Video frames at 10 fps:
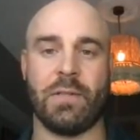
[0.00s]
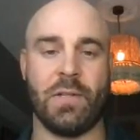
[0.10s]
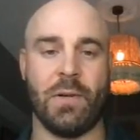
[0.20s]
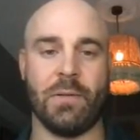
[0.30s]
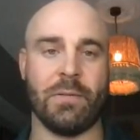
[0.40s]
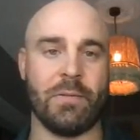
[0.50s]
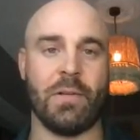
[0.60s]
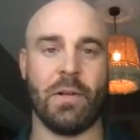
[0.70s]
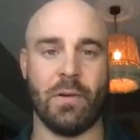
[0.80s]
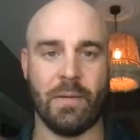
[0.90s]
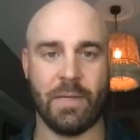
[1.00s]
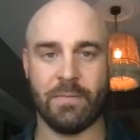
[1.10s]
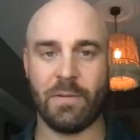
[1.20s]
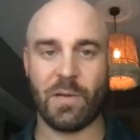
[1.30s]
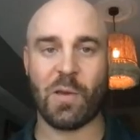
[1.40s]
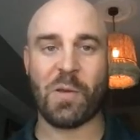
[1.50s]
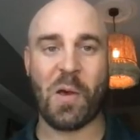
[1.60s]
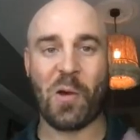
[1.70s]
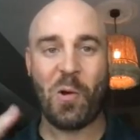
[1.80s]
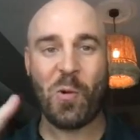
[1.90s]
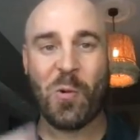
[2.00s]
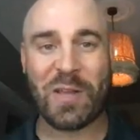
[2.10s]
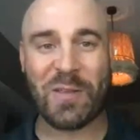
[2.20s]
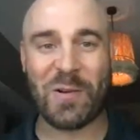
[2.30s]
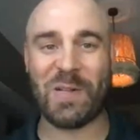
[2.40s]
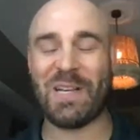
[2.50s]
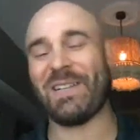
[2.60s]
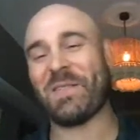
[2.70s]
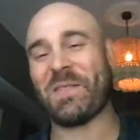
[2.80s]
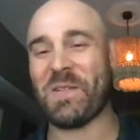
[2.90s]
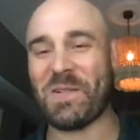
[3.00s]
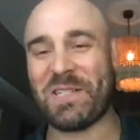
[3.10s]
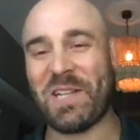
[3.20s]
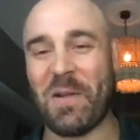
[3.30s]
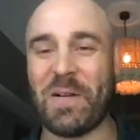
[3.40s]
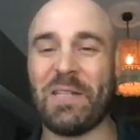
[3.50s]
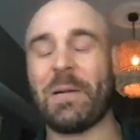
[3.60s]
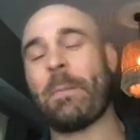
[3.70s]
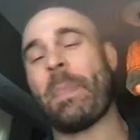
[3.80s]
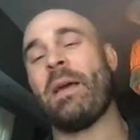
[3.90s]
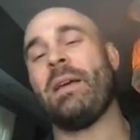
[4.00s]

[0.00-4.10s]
So a quick little aside right there.